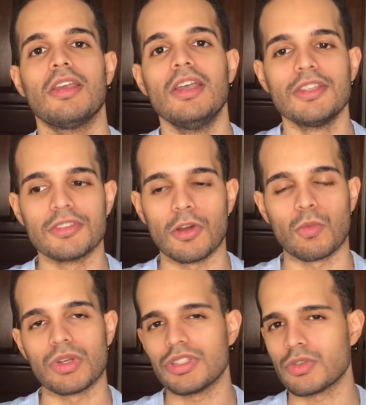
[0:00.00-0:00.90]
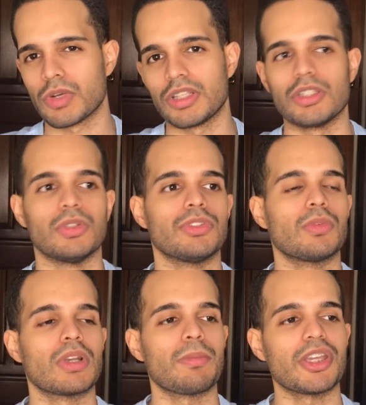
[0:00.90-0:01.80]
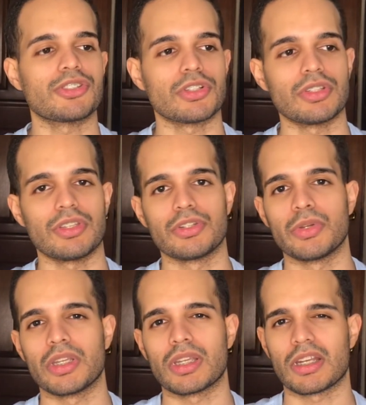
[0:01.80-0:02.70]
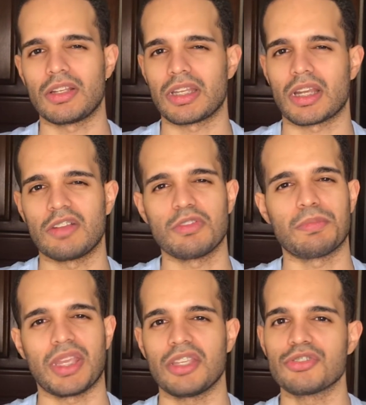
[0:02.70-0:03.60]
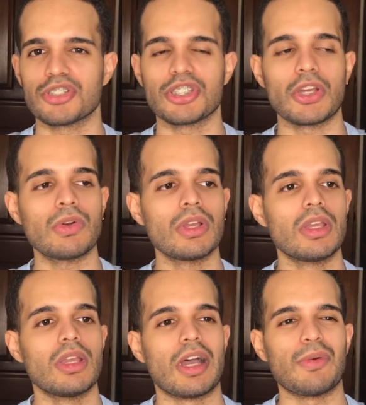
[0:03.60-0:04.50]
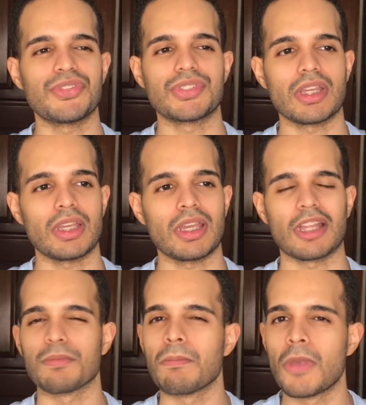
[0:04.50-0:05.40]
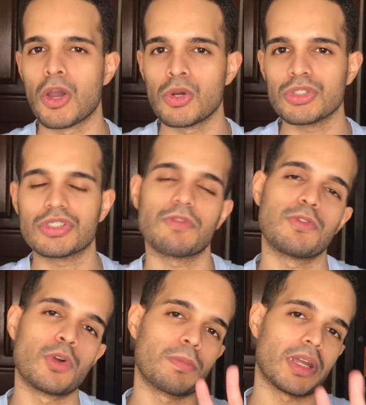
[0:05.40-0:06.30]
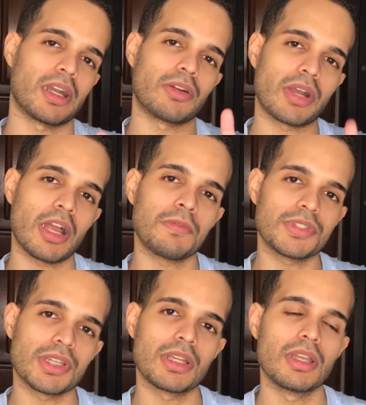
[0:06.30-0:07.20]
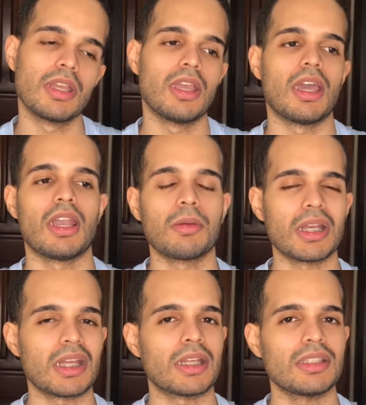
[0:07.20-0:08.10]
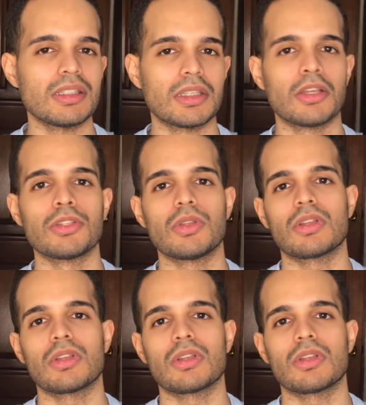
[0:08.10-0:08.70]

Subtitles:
So what do you want to do? You want to make sure that you're doing kind of like half a page or so. I will say at most 4 paragraphs, and I'm going to detail